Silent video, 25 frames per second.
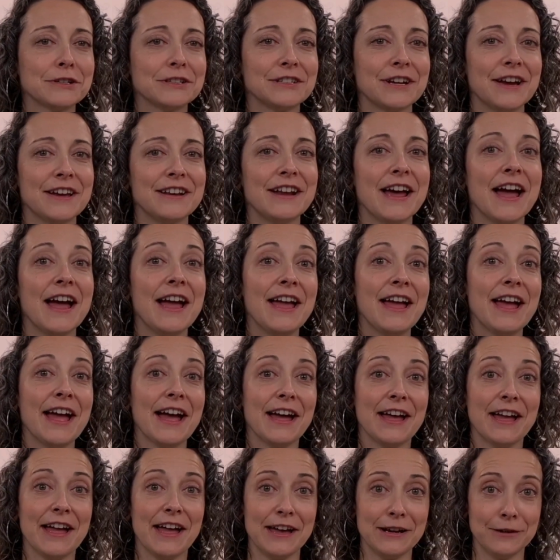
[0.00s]
done
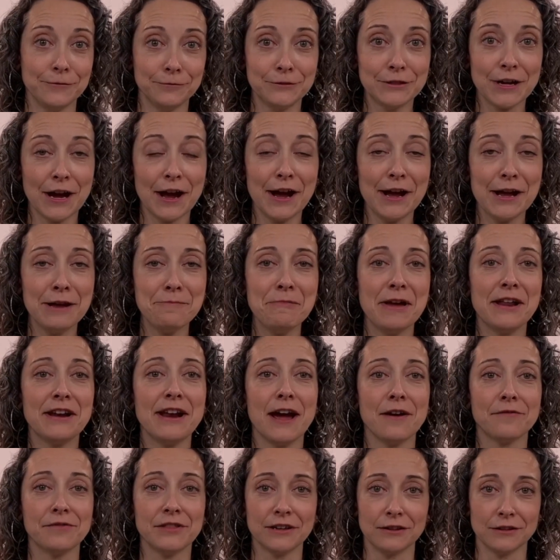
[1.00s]
ahead of time and
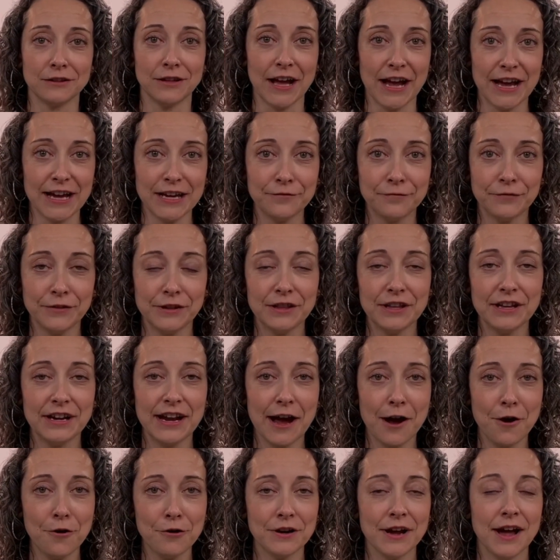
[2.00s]
have the client fill it
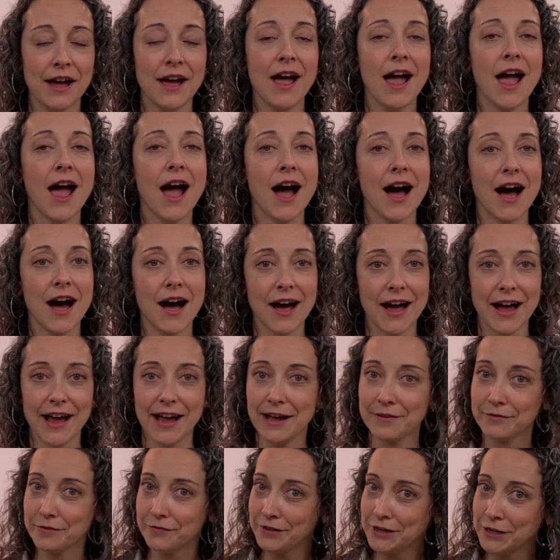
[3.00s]
out? I
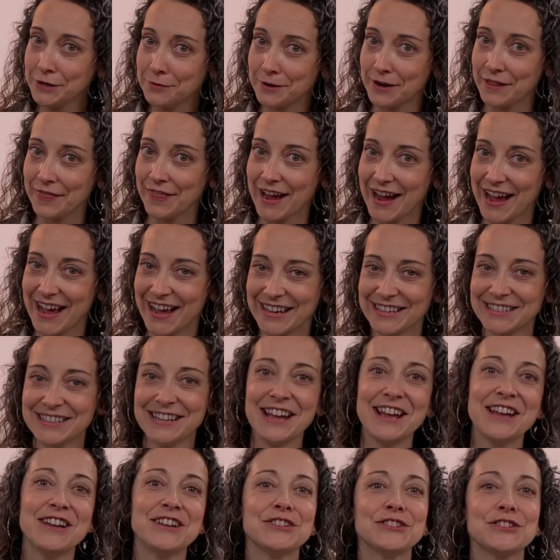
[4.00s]
have a video on that.
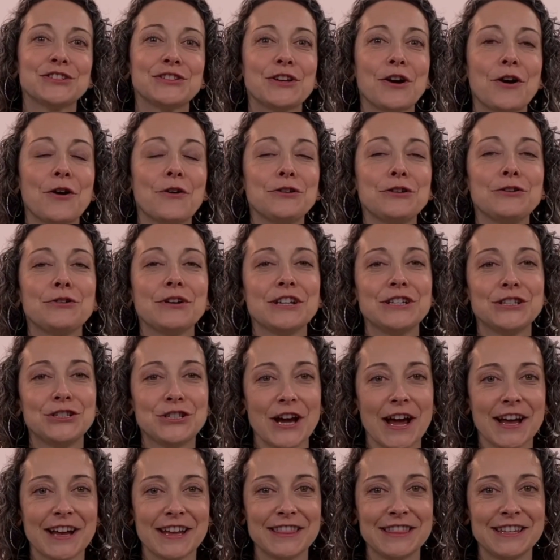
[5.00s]
So you can
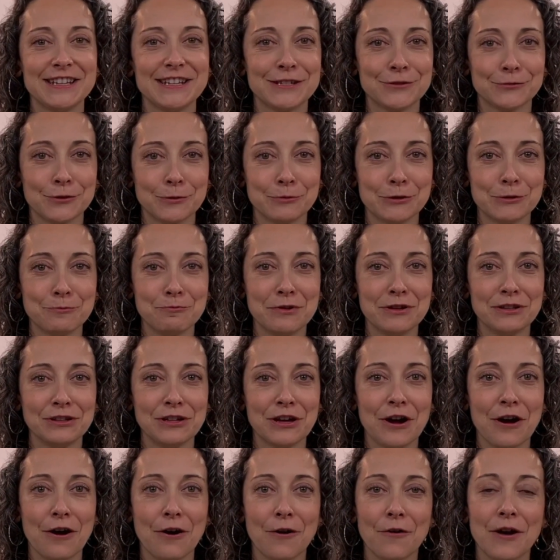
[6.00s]
check in the description
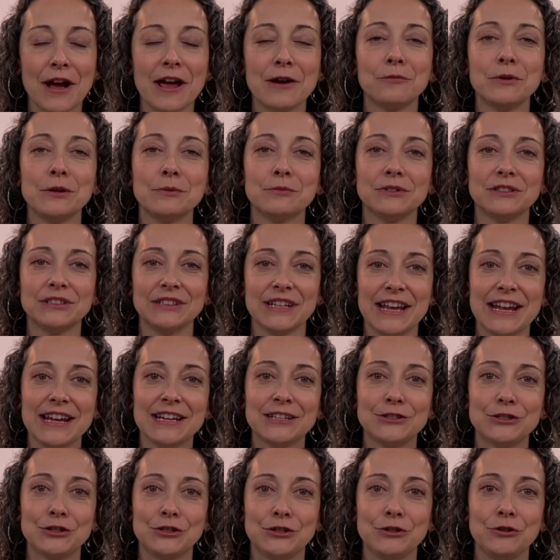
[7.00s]
below, and we will
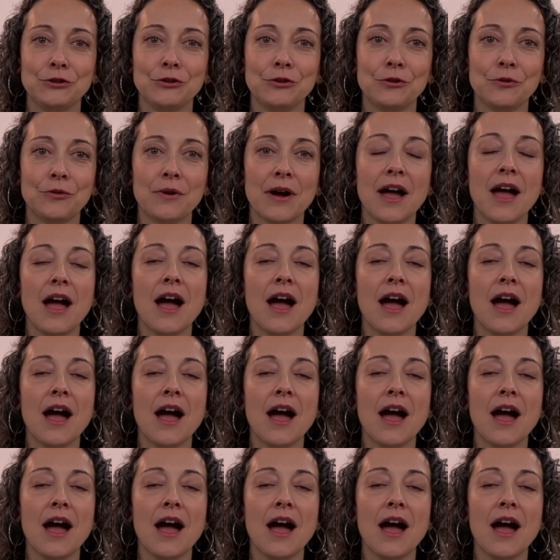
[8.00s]
link to